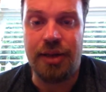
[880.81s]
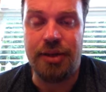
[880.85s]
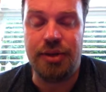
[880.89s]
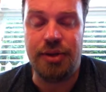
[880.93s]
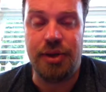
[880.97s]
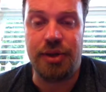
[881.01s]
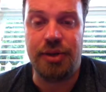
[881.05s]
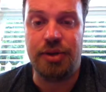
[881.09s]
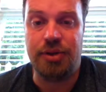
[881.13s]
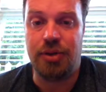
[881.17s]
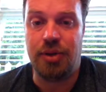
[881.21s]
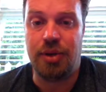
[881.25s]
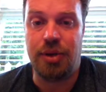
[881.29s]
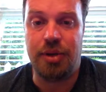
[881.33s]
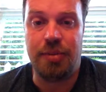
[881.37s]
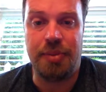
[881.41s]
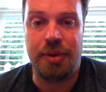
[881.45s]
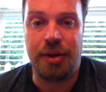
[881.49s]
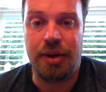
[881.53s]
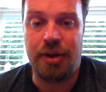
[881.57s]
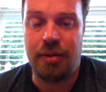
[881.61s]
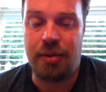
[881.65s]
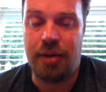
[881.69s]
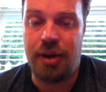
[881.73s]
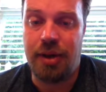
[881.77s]
enjoy
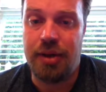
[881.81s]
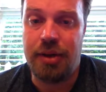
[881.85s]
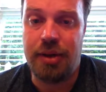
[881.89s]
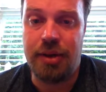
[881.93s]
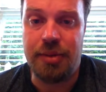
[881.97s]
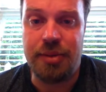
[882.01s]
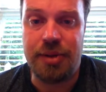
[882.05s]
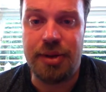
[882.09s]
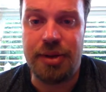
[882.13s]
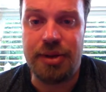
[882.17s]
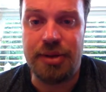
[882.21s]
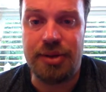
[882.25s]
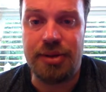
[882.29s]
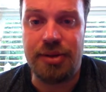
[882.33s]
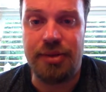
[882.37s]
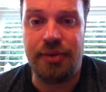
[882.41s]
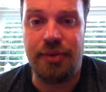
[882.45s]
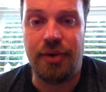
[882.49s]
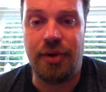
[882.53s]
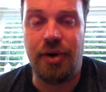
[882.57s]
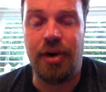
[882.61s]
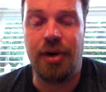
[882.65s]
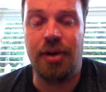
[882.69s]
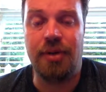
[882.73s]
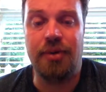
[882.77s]
being around him. He's
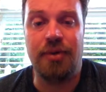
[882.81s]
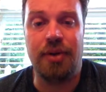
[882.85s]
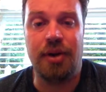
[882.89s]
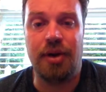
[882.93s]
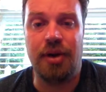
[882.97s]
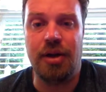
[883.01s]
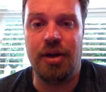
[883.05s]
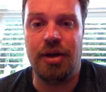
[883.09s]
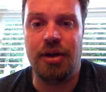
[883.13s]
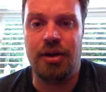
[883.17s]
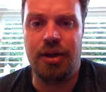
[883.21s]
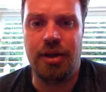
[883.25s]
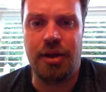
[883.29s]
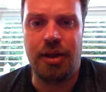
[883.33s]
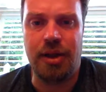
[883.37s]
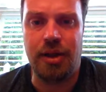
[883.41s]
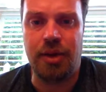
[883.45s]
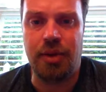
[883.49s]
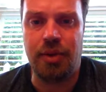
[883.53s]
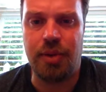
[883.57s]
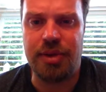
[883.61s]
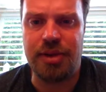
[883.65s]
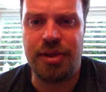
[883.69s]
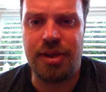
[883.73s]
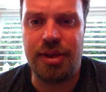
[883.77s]
very, very
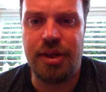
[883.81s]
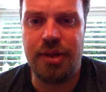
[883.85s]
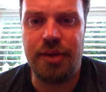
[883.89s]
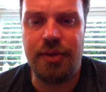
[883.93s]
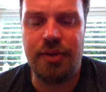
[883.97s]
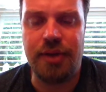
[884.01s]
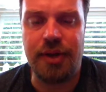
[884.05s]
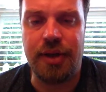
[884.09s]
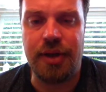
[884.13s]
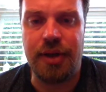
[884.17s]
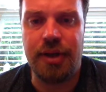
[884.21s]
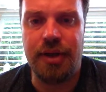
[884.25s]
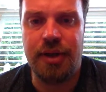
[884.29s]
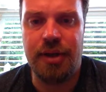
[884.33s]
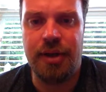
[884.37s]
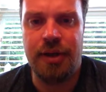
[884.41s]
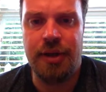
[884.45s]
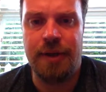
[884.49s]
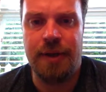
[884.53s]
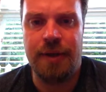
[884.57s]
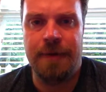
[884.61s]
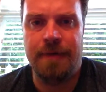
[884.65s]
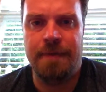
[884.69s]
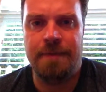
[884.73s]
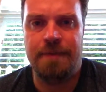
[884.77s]
inquisitive, and
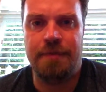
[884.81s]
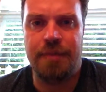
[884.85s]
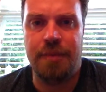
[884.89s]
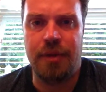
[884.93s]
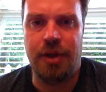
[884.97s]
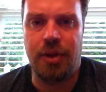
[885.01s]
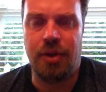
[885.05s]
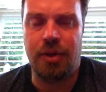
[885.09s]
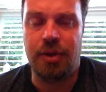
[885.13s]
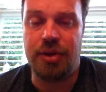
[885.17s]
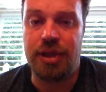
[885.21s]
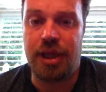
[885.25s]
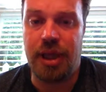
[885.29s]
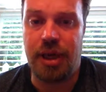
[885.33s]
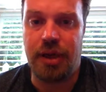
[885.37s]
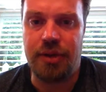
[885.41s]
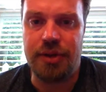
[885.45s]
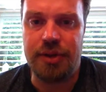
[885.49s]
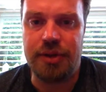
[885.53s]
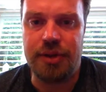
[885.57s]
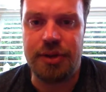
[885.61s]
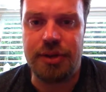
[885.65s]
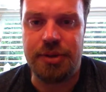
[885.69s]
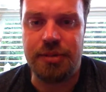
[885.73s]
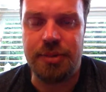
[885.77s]

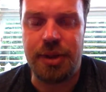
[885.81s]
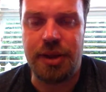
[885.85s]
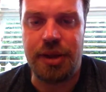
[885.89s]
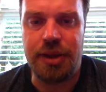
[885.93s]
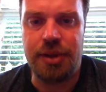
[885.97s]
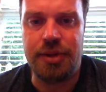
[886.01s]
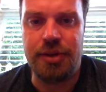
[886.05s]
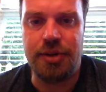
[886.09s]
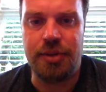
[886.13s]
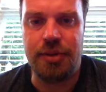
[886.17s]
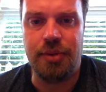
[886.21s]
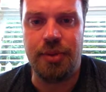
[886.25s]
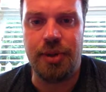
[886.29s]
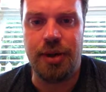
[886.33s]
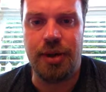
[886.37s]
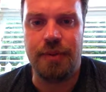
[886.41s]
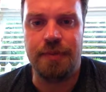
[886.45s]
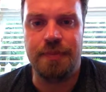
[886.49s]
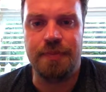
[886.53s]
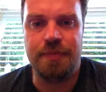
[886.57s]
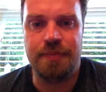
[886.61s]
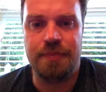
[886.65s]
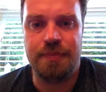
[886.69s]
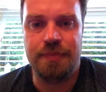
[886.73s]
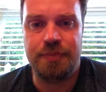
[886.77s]
challenges me
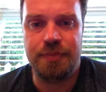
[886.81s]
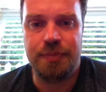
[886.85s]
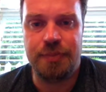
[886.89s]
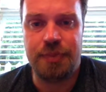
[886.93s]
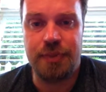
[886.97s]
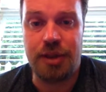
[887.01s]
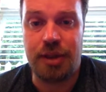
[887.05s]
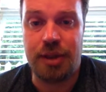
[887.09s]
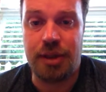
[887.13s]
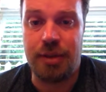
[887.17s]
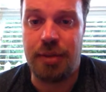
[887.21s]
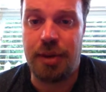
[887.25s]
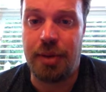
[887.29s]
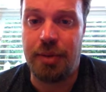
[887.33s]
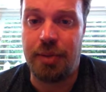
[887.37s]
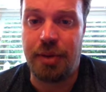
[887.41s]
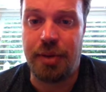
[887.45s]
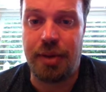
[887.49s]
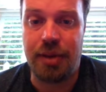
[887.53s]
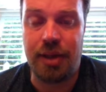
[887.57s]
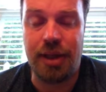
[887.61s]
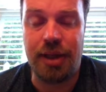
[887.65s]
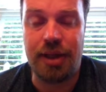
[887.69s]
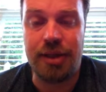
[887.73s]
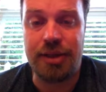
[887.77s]
to come up with
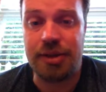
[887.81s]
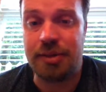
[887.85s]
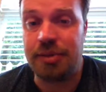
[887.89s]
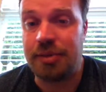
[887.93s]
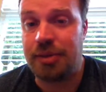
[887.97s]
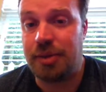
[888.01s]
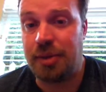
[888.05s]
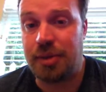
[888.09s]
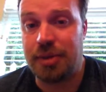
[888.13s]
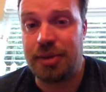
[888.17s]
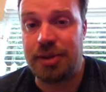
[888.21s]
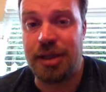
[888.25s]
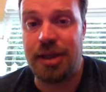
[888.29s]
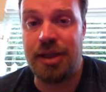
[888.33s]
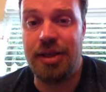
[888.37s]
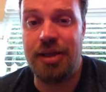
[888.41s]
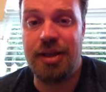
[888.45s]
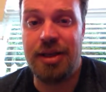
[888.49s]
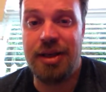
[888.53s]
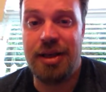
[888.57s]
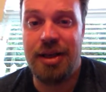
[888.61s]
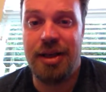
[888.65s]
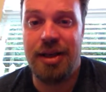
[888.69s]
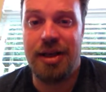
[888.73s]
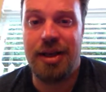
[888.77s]
things. Sometimes
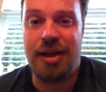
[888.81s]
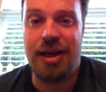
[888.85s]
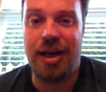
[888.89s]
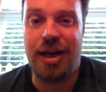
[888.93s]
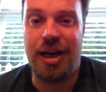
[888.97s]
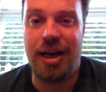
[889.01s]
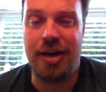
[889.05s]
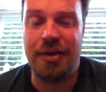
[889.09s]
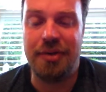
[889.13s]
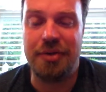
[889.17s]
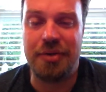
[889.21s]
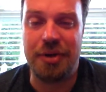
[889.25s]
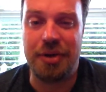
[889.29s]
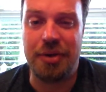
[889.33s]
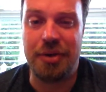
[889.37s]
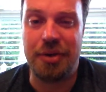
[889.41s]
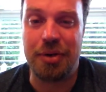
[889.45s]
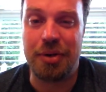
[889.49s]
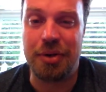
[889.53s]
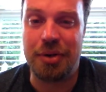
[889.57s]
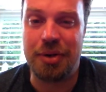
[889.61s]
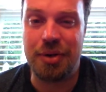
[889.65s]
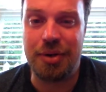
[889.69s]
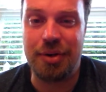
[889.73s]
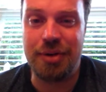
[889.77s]
I have to go
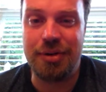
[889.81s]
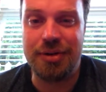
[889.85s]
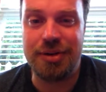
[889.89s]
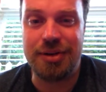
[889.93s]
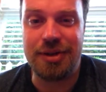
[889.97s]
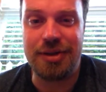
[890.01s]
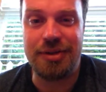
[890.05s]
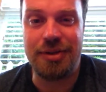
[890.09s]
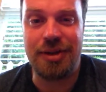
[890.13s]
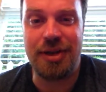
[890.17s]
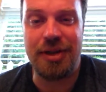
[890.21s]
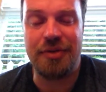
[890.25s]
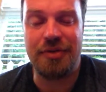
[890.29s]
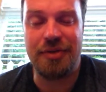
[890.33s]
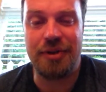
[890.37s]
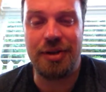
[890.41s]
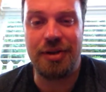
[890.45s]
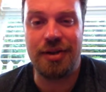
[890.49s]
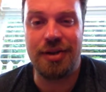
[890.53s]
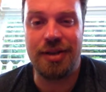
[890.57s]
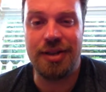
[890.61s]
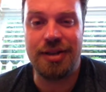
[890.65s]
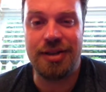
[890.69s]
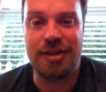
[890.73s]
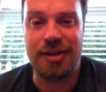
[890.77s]
to Google to try to figure
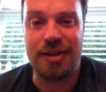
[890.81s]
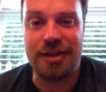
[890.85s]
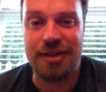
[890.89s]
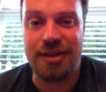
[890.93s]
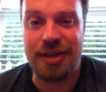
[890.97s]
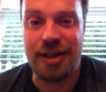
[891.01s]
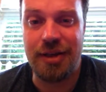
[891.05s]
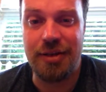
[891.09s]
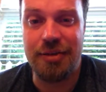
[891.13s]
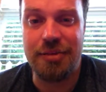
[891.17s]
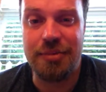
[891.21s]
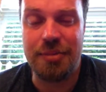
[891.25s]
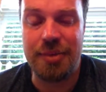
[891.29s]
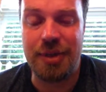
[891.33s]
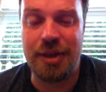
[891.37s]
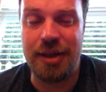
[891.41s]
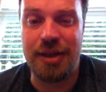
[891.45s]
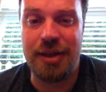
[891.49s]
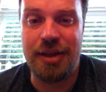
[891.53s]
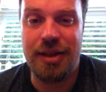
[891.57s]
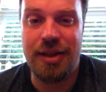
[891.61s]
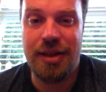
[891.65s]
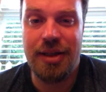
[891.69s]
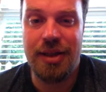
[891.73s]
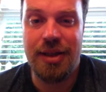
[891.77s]
these things out,
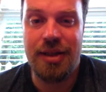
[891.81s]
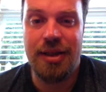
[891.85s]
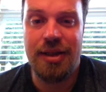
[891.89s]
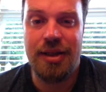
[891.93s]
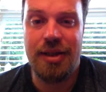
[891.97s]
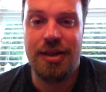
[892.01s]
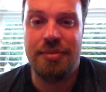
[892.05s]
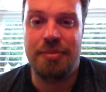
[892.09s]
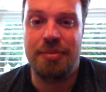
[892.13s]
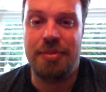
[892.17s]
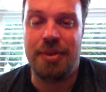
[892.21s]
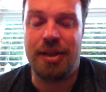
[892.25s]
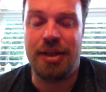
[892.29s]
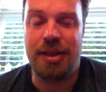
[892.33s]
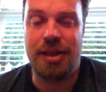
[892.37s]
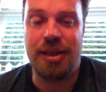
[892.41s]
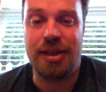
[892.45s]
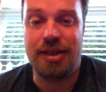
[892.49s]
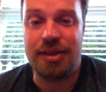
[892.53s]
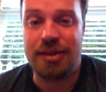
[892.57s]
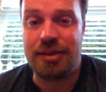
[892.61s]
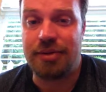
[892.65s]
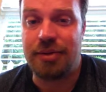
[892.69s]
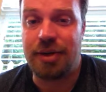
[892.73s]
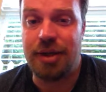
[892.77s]
but he
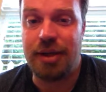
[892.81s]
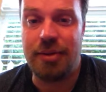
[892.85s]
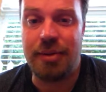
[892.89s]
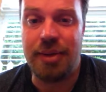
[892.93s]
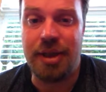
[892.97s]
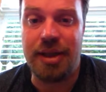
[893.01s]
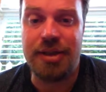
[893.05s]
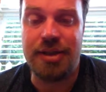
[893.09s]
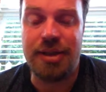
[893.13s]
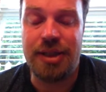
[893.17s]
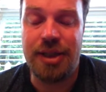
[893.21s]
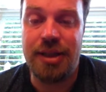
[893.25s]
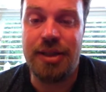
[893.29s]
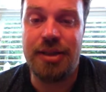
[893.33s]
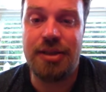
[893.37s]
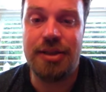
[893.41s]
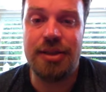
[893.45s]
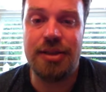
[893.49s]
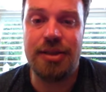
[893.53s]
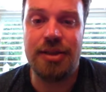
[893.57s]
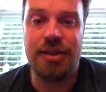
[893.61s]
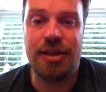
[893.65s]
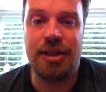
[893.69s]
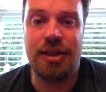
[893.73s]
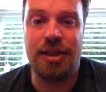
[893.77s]
has a great
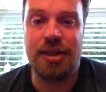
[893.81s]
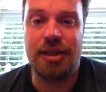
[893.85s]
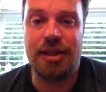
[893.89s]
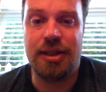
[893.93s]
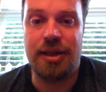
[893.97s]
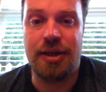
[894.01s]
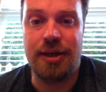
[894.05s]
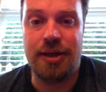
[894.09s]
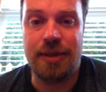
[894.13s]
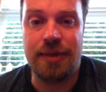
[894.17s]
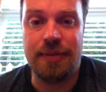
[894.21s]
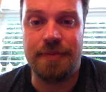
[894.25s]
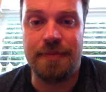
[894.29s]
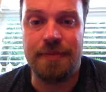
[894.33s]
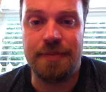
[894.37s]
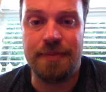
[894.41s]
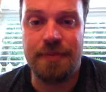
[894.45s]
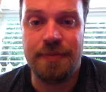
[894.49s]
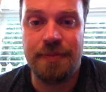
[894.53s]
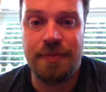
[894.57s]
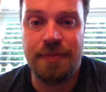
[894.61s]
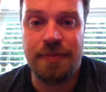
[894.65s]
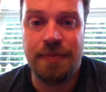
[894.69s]
imagination, and I'm